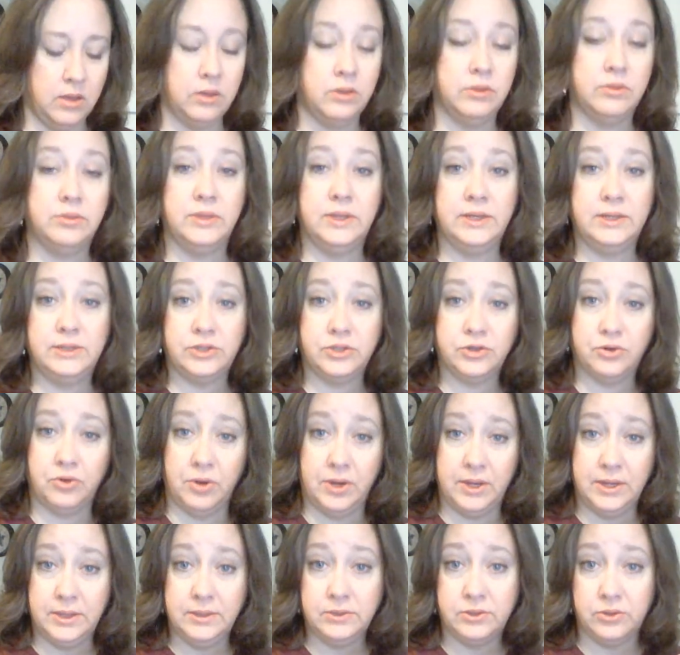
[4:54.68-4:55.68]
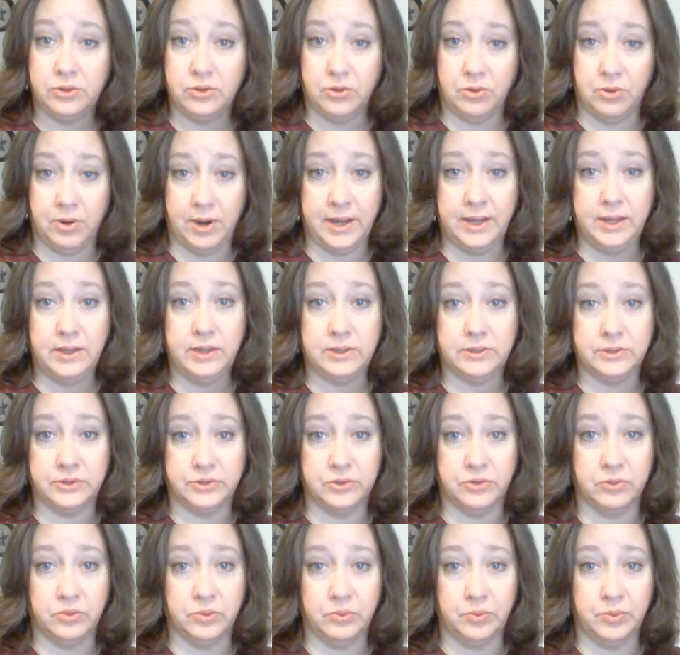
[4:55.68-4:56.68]
these screens are great because
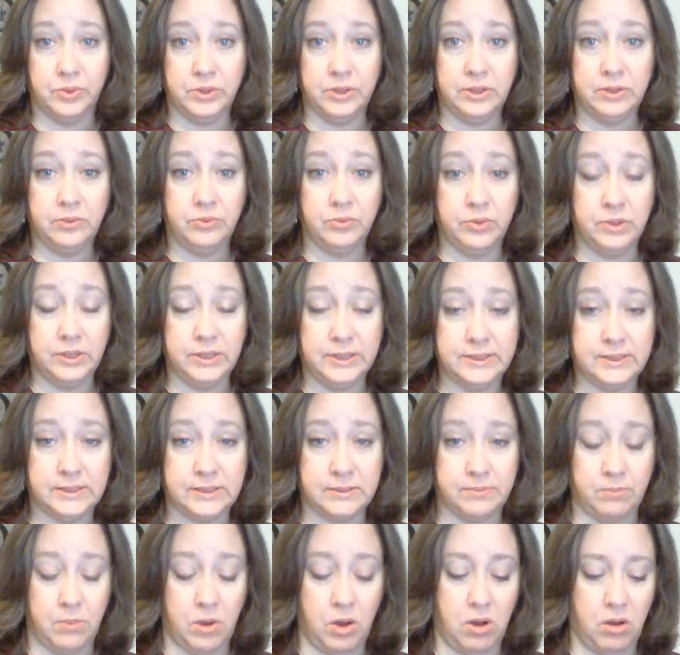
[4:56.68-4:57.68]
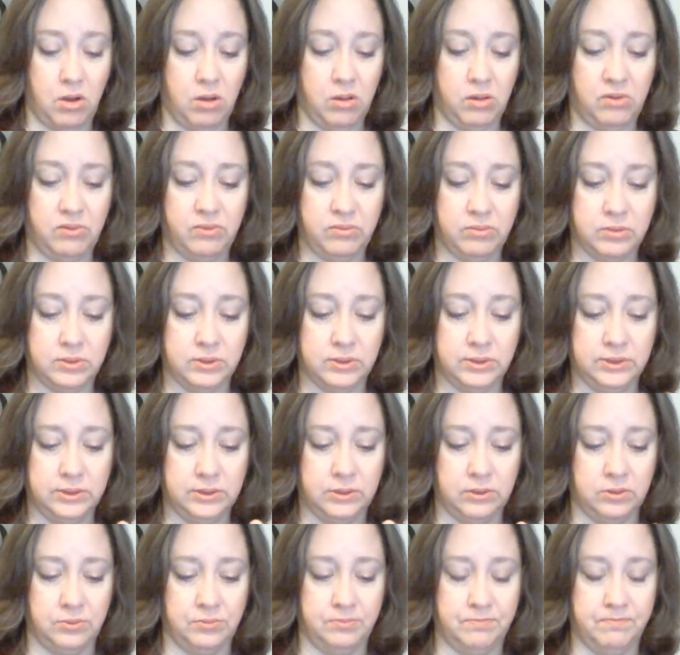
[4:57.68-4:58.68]
they're really, really small
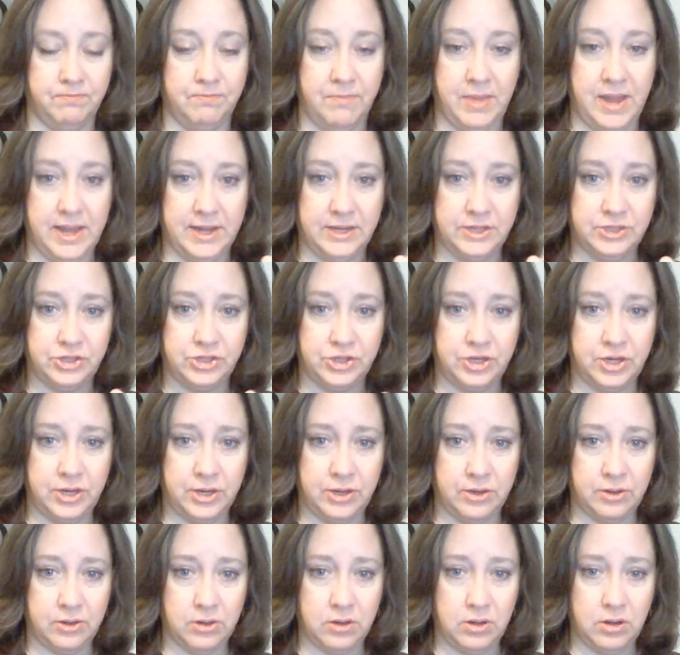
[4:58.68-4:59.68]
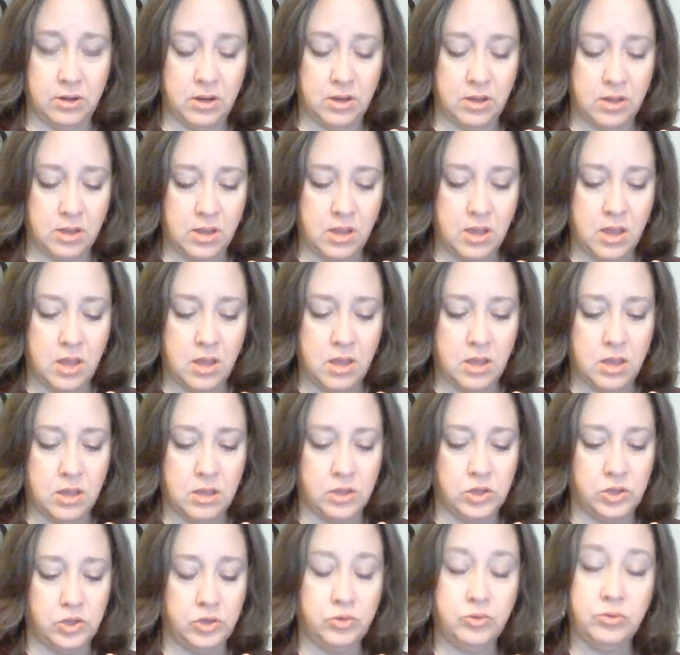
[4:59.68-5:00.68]
little mesh here.
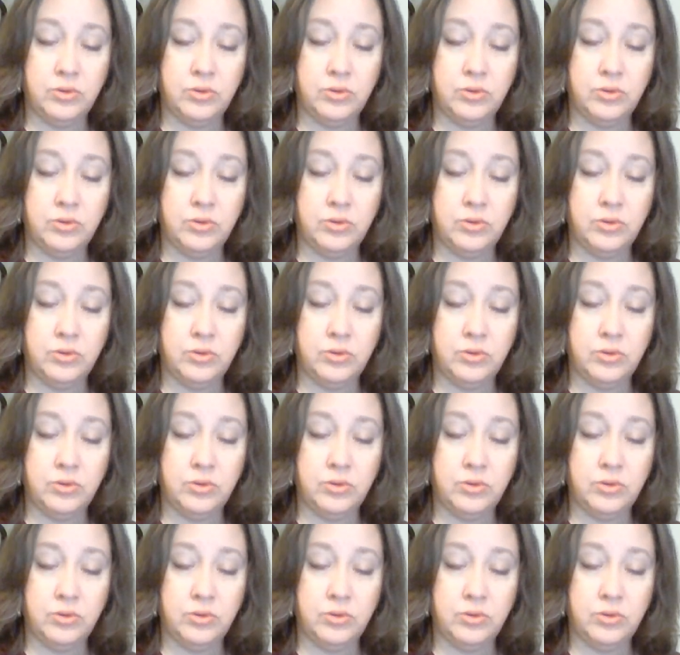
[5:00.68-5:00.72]
You